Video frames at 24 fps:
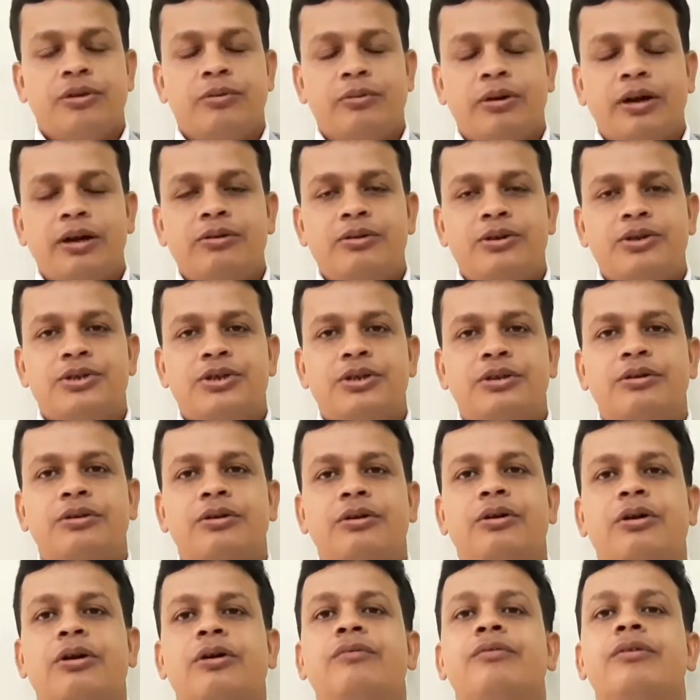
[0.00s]
evaluation
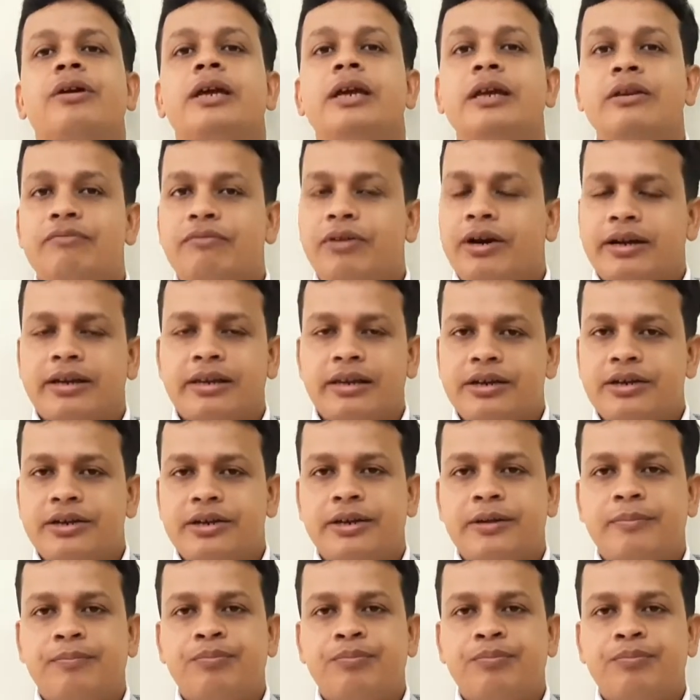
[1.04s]
of infertility.